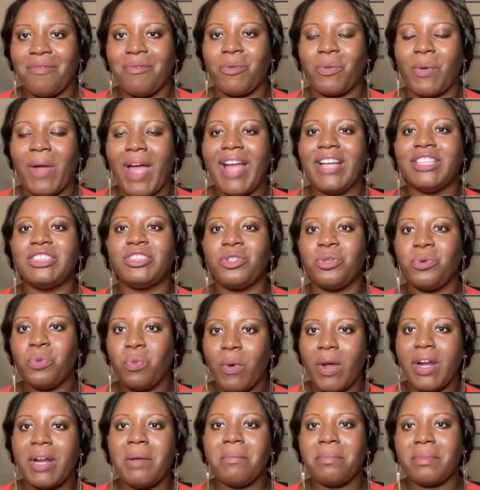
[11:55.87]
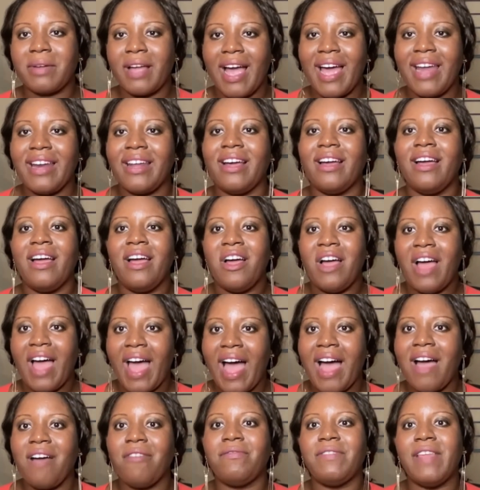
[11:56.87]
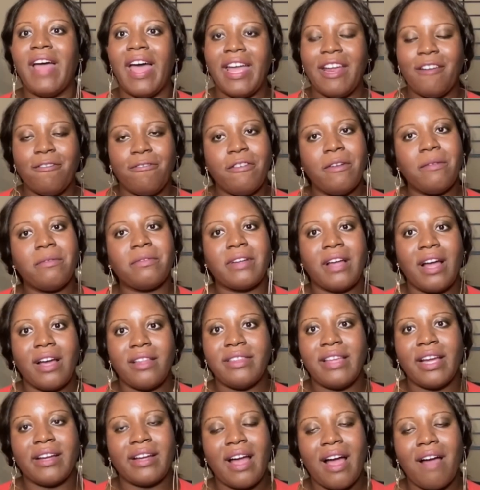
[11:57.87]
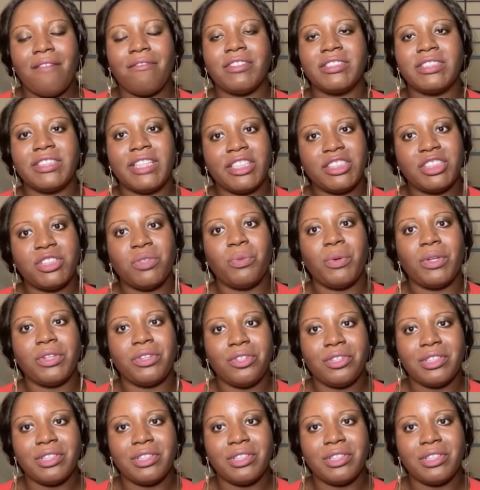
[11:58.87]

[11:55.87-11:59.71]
Okay, so you want to kind of have that conversation with your